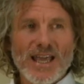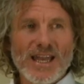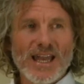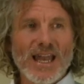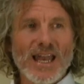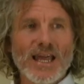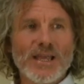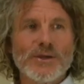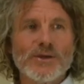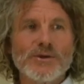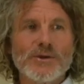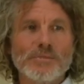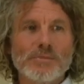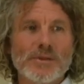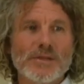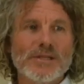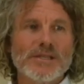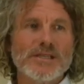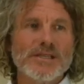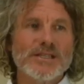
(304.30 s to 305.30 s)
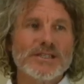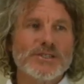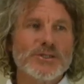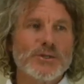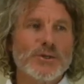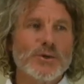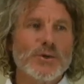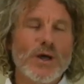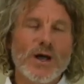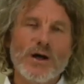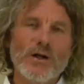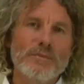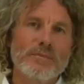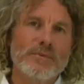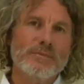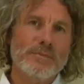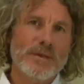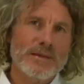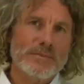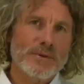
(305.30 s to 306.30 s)
And I like her ability to help
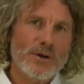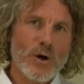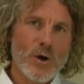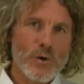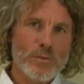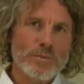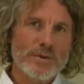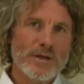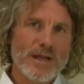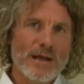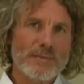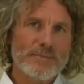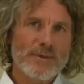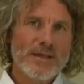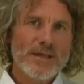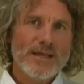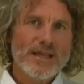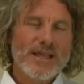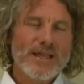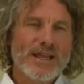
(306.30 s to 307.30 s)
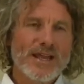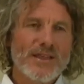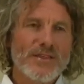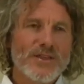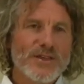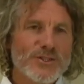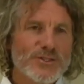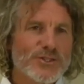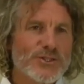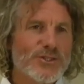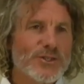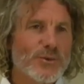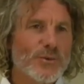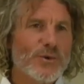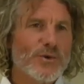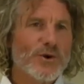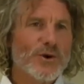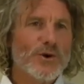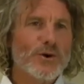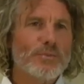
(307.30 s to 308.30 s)
people open up. And I think
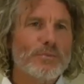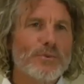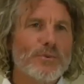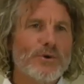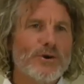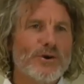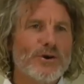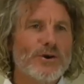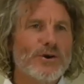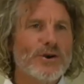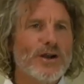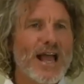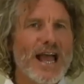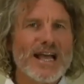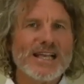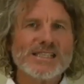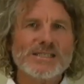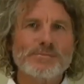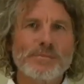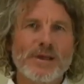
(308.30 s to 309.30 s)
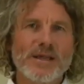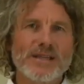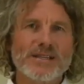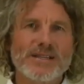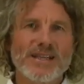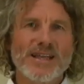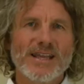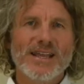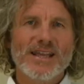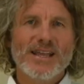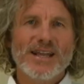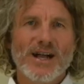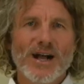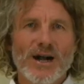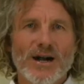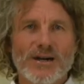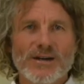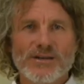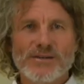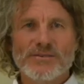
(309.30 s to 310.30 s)
her aspect
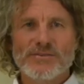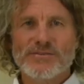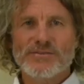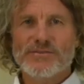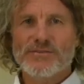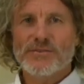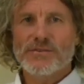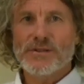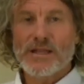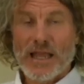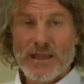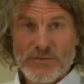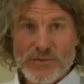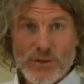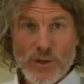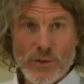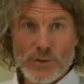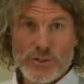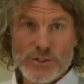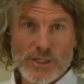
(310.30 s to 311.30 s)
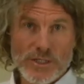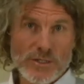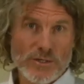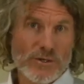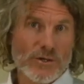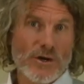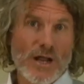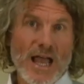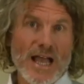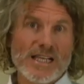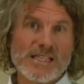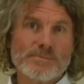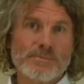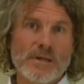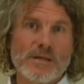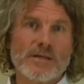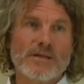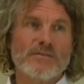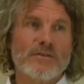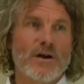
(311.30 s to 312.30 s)
of life coaching, or her
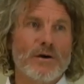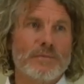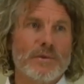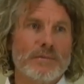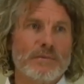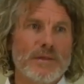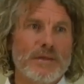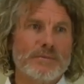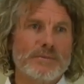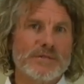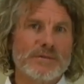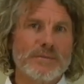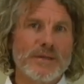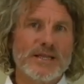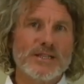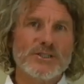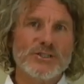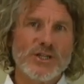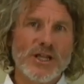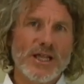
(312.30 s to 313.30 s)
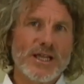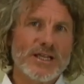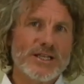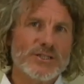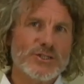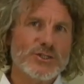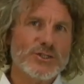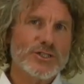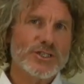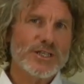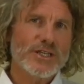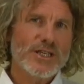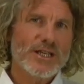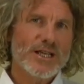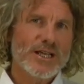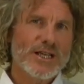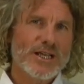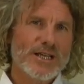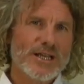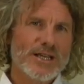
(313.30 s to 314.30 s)
aspect of helping people to make change,
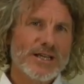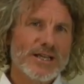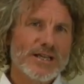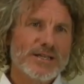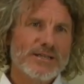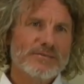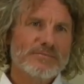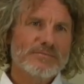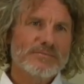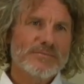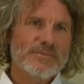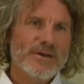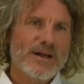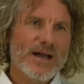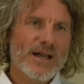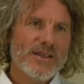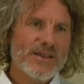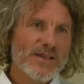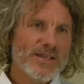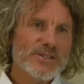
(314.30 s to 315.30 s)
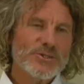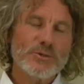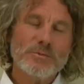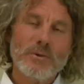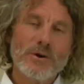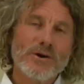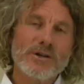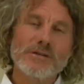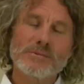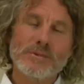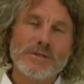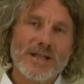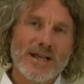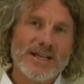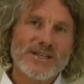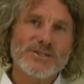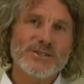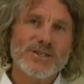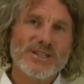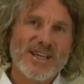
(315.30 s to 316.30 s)
I think it's remarkable,
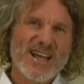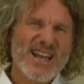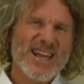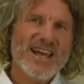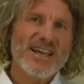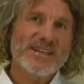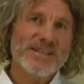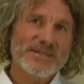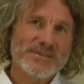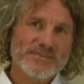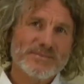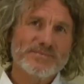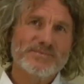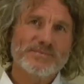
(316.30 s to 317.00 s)
actually. I like it.